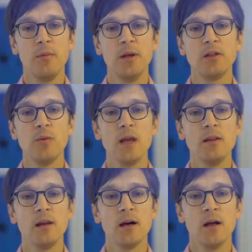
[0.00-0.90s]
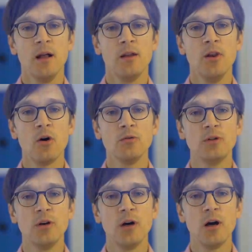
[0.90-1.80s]
between the
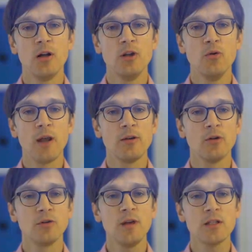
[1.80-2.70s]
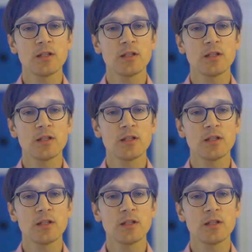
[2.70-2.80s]
node uh, u and node v.